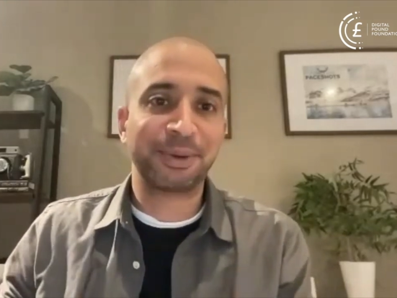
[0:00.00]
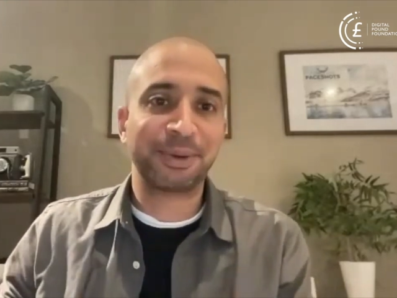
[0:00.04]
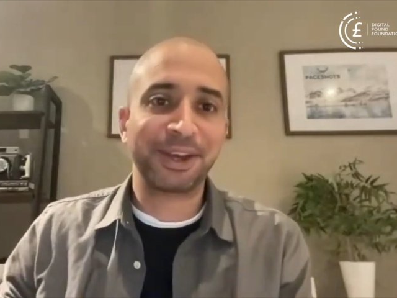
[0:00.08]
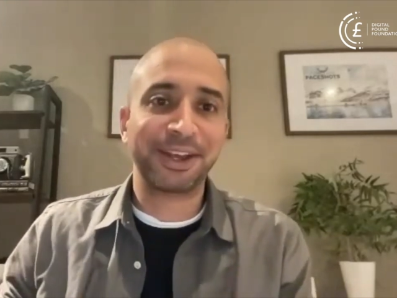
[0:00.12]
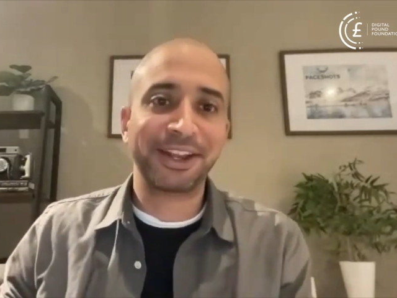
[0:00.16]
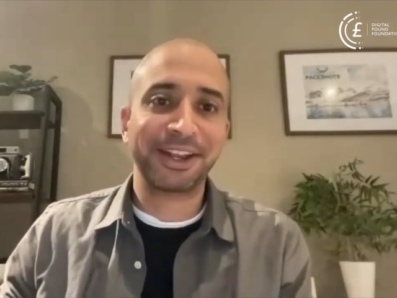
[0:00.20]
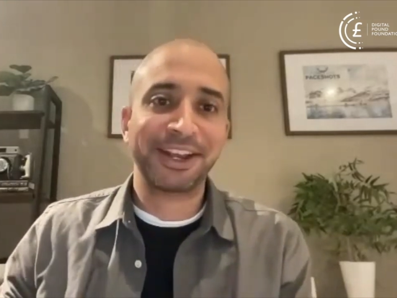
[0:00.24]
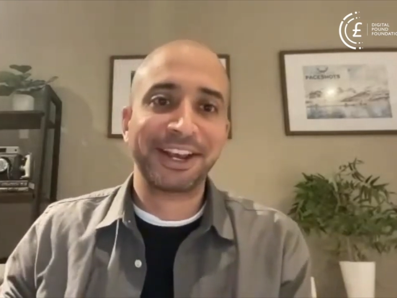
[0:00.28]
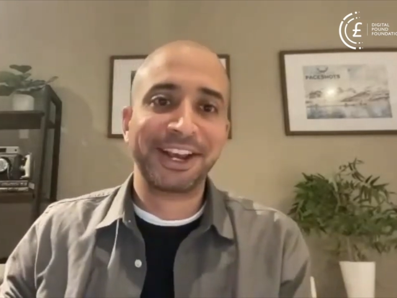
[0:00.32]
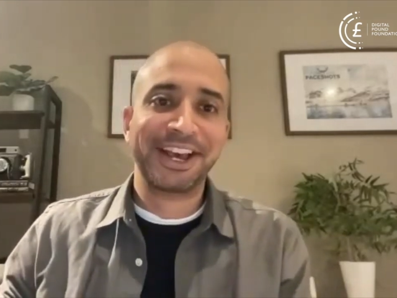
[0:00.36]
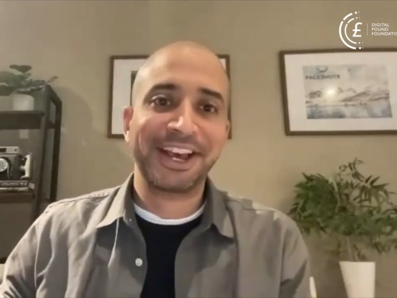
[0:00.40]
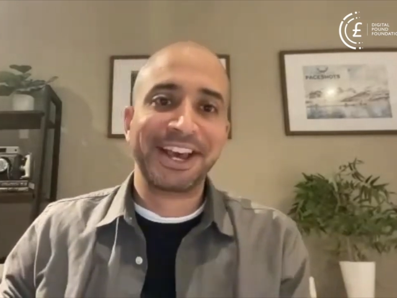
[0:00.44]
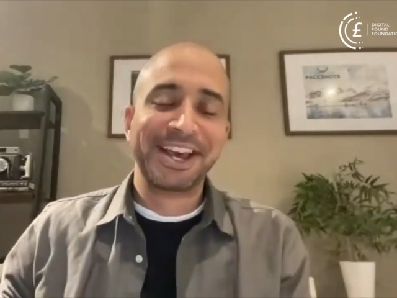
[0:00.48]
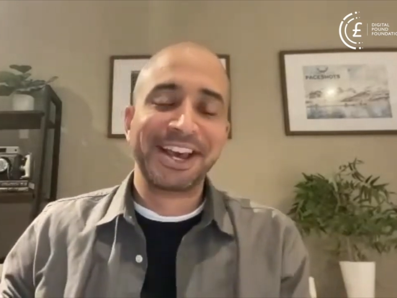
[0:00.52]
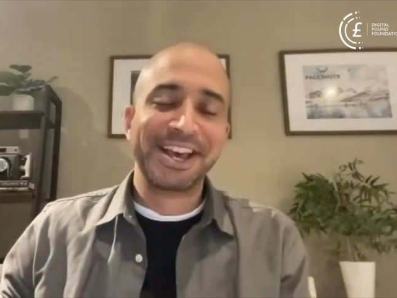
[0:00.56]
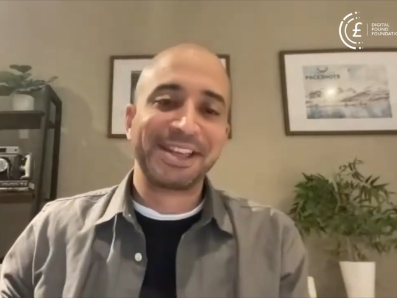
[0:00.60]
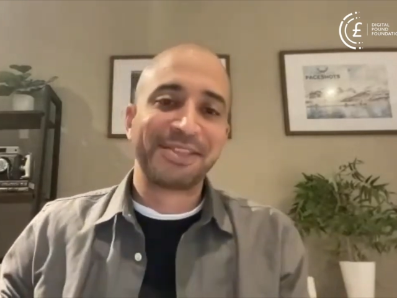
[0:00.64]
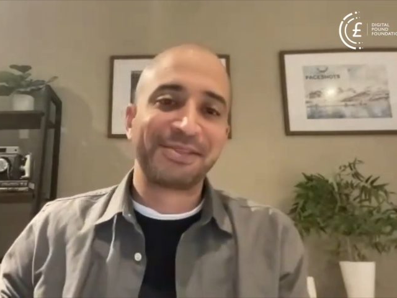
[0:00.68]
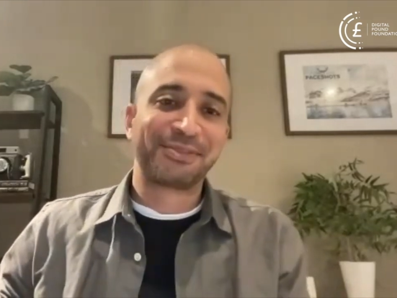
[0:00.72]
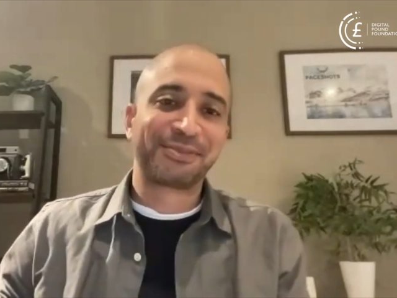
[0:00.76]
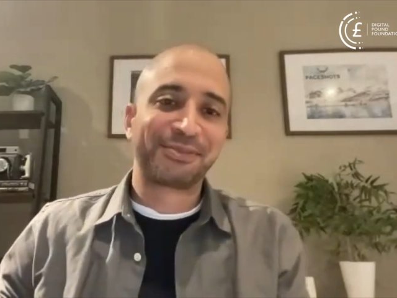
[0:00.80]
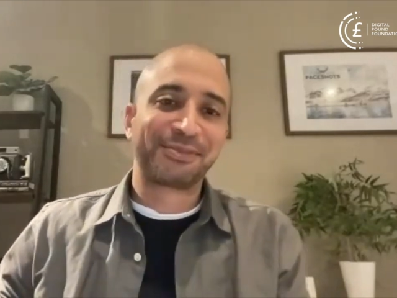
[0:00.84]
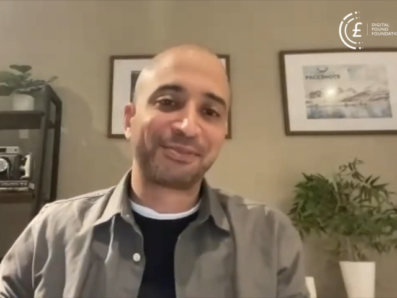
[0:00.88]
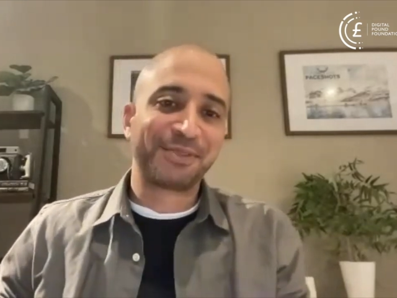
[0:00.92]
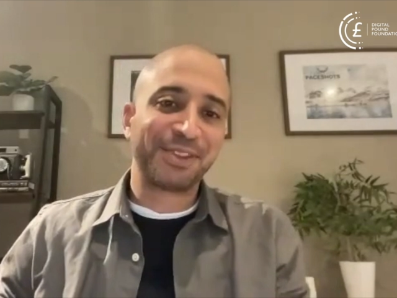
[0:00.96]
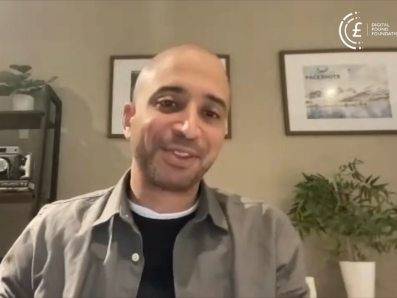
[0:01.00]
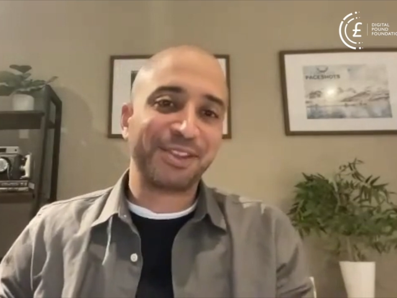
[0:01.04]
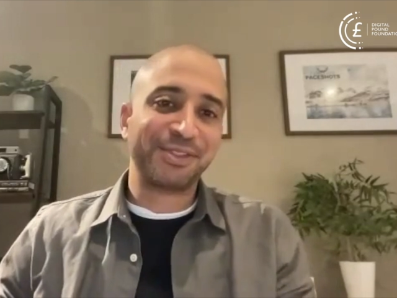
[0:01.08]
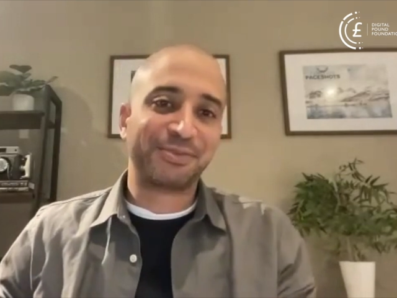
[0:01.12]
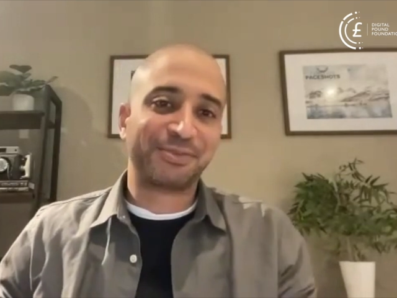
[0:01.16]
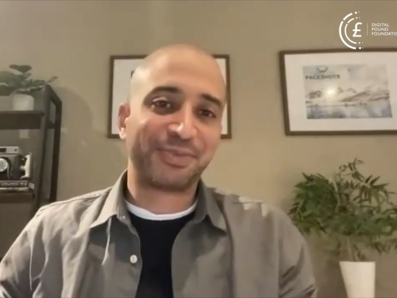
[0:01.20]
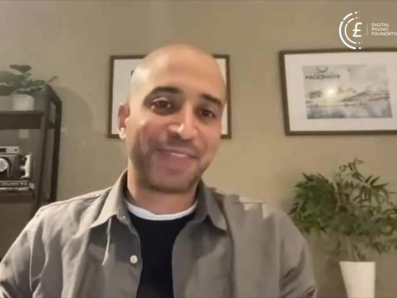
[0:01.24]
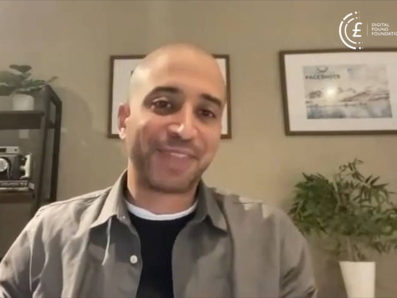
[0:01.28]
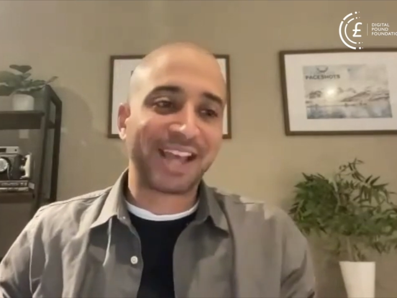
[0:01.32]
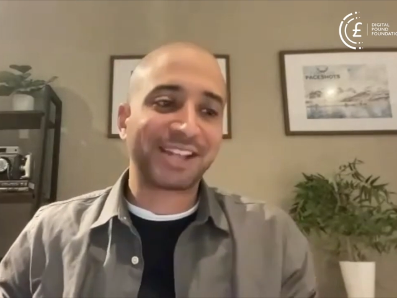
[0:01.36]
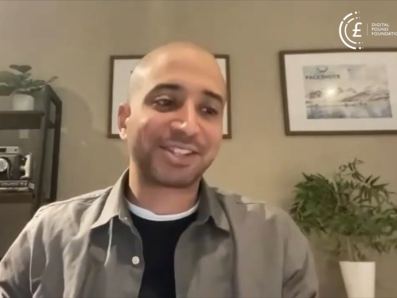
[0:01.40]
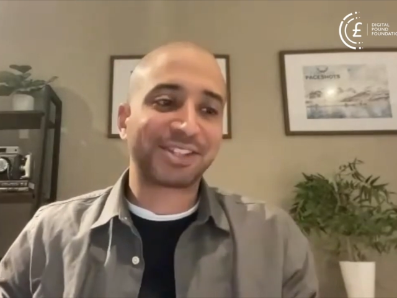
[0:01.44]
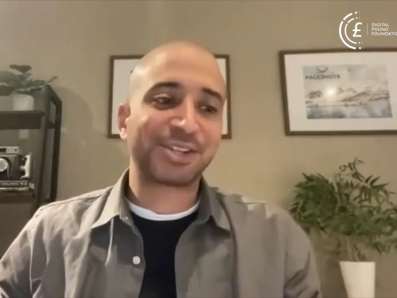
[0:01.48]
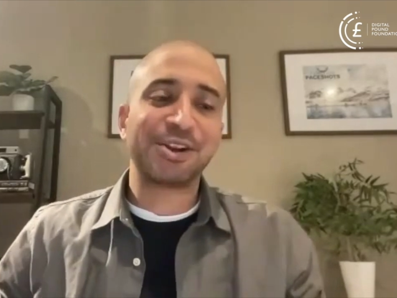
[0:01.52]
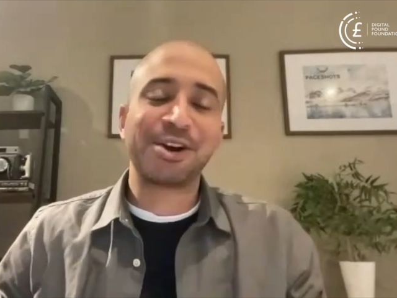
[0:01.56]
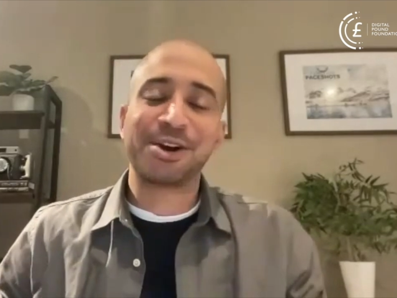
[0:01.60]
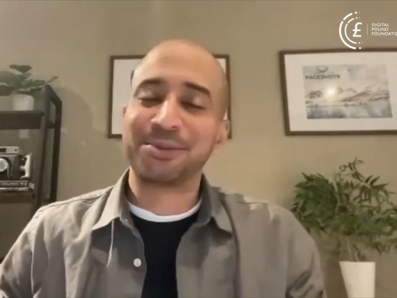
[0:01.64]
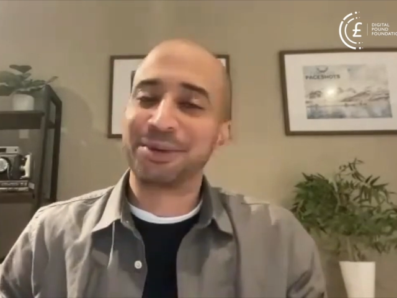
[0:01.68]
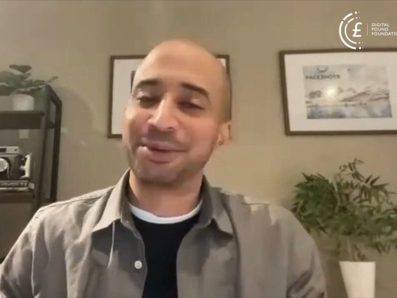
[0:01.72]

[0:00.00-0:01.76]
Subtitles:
But that's